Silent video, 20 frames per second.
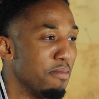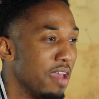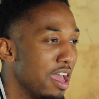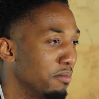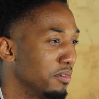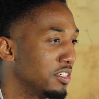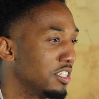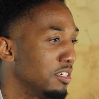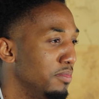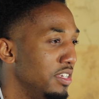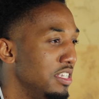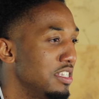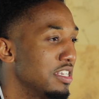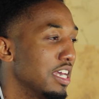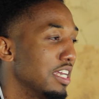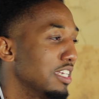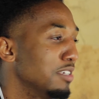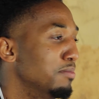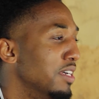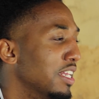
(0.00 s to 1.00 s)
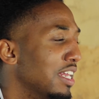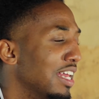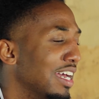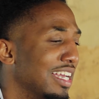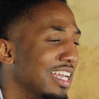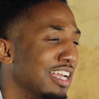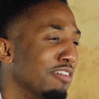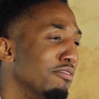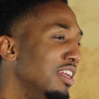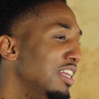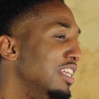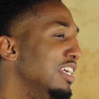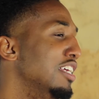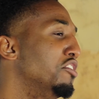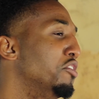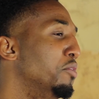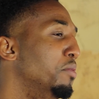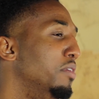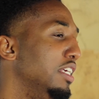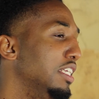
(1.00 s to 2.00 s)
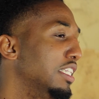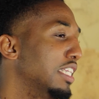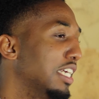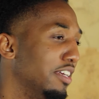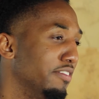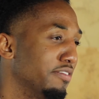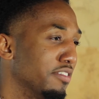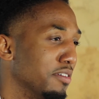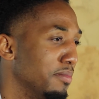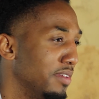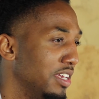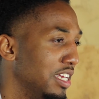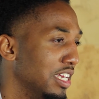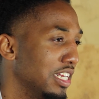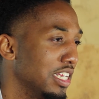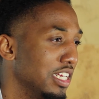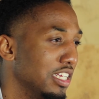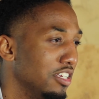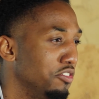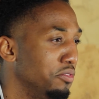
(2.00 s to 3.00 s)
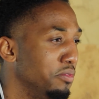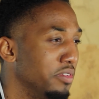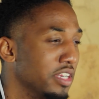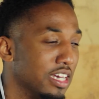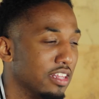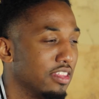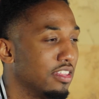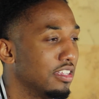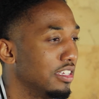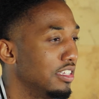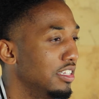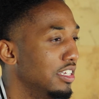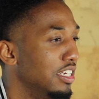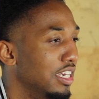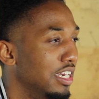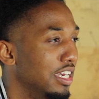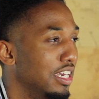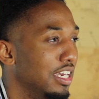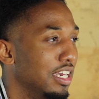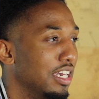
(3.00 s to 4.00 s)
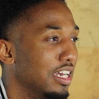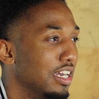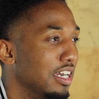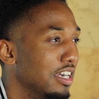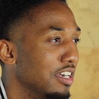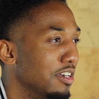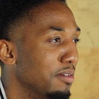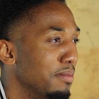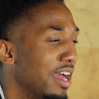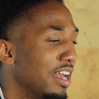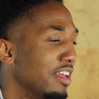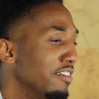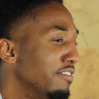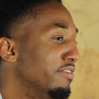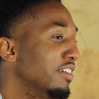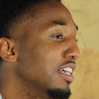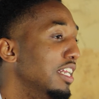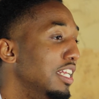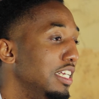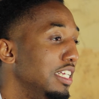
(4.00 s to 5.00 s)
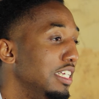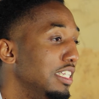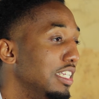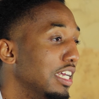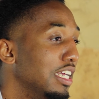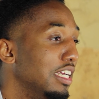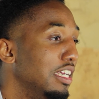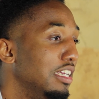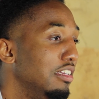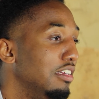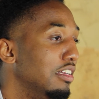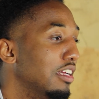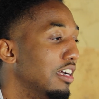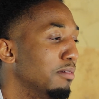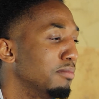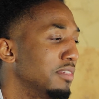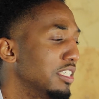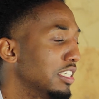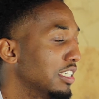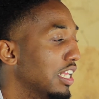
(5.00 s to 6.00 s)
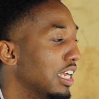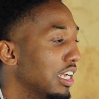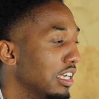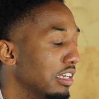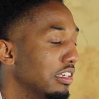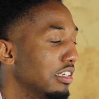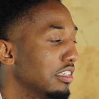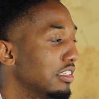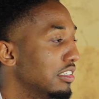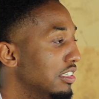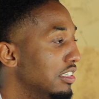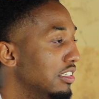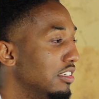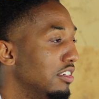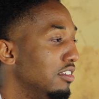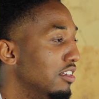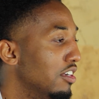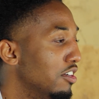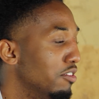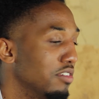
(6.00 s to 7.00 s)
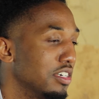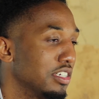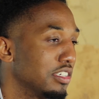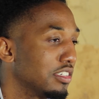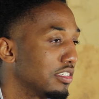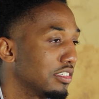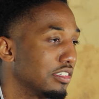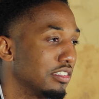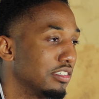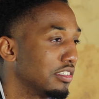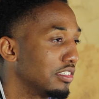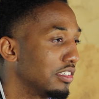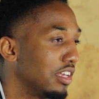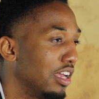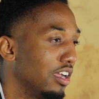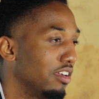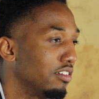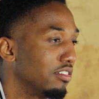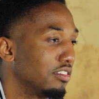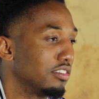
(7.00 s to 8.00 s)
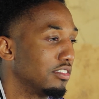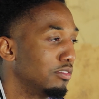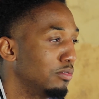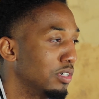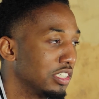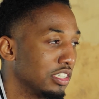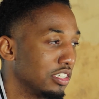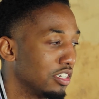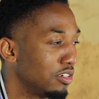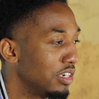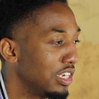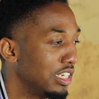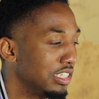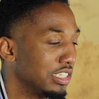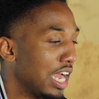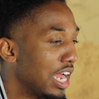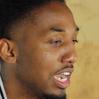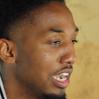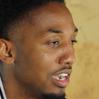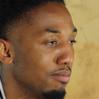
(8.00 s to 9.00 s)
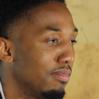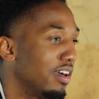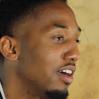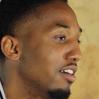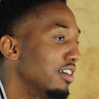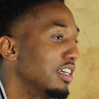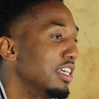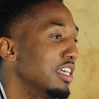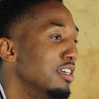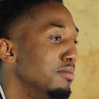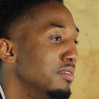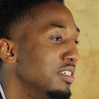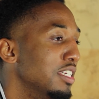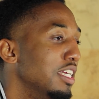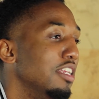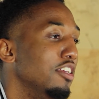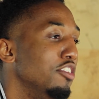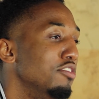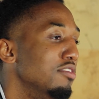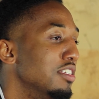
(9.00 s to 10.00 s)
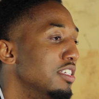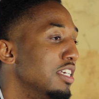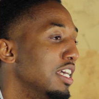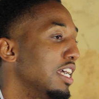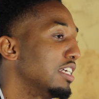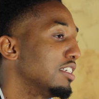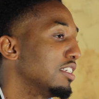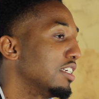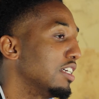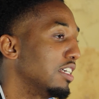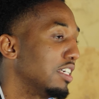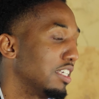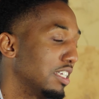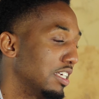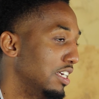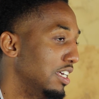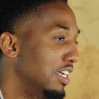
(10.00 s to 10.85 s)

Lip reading: I'm having to send me texts. But like, it really didn't do anything for me. It didn't do nothing. I didn't feel anything. You know, I'm just like, you know, what's so exciting about him sending you a text? Like,